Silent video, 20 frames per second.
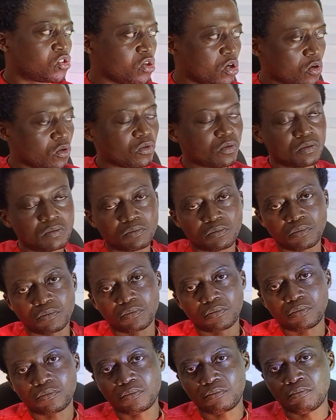So
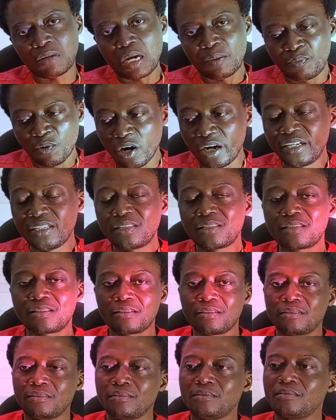my point,
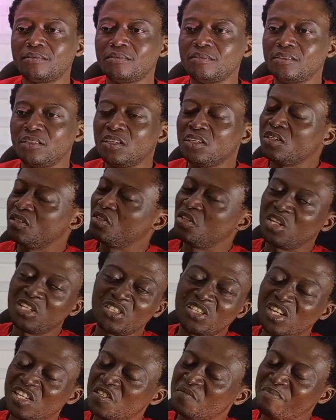
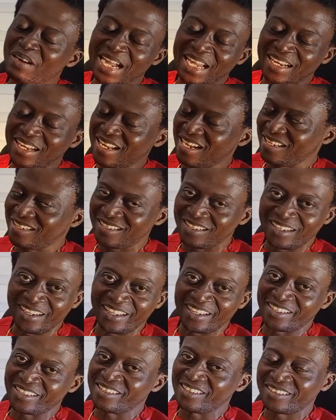don't just buy land in
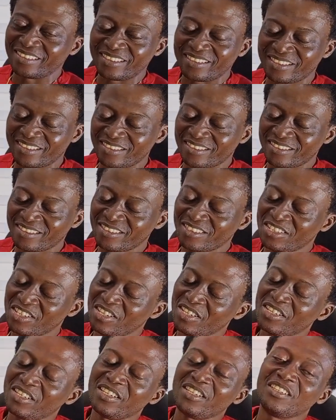Lagos.
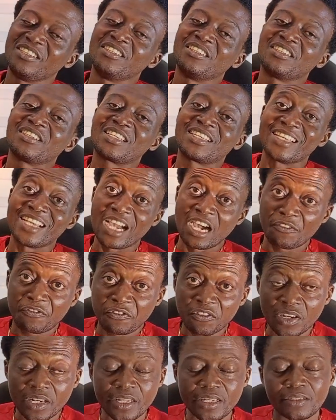
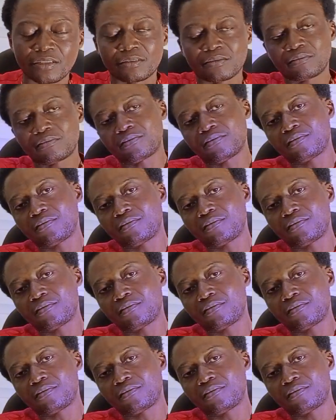Carefully.